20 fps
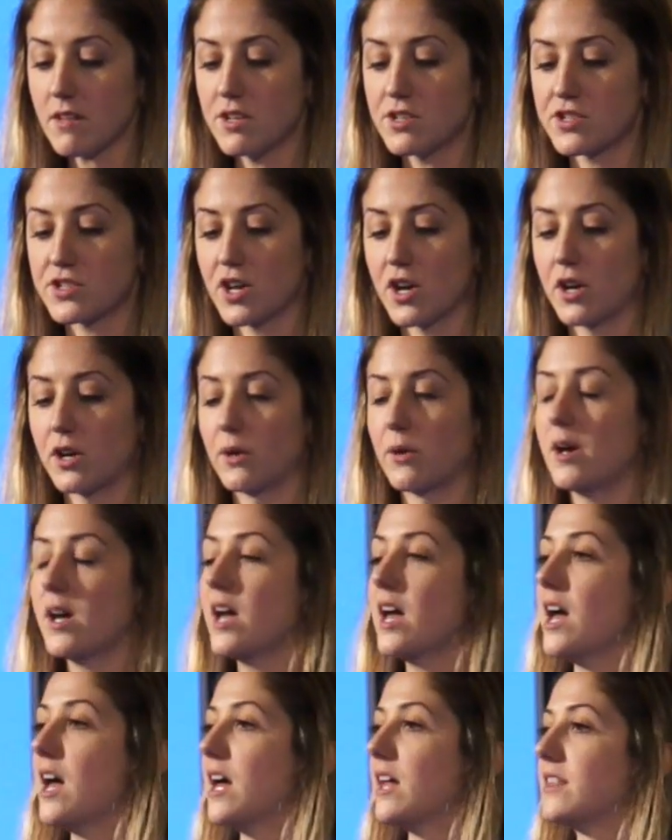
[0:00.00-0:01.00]
So
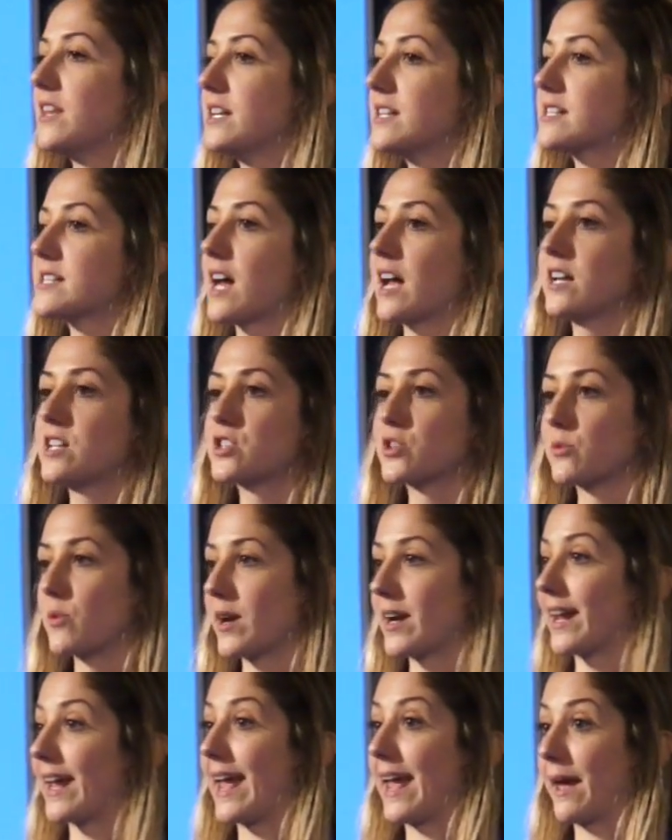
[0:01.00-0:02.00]
they decided to
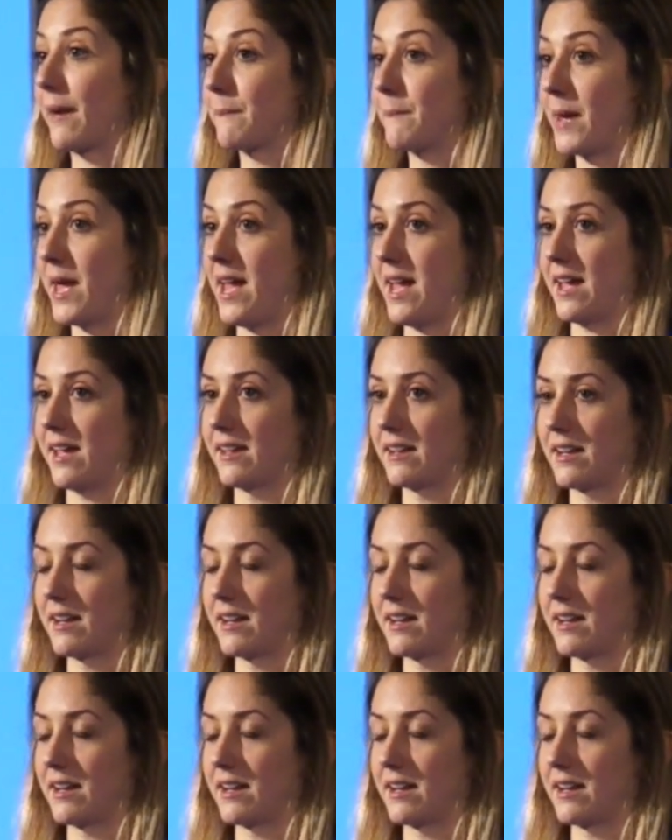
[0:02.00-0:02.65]
run a campaign.